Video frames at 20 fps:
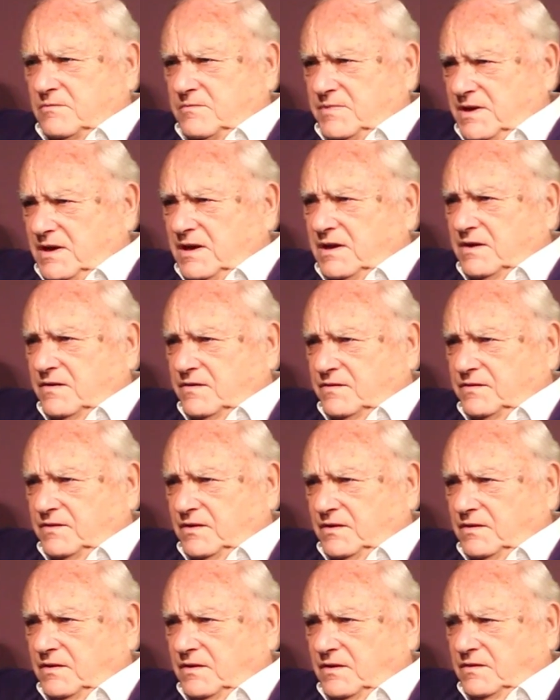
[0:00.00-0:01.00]
human being is
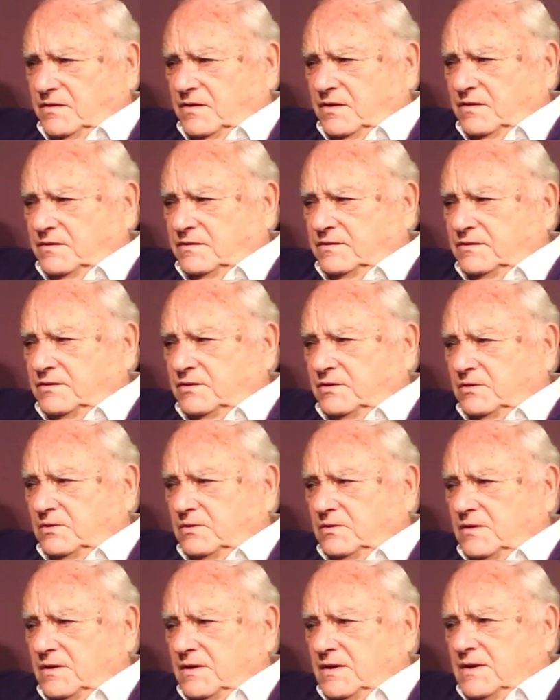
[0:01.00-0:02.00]

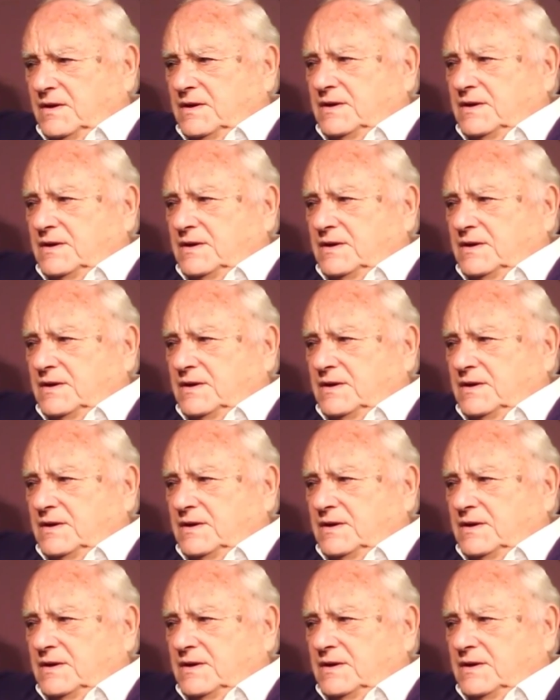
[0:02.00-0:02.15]
to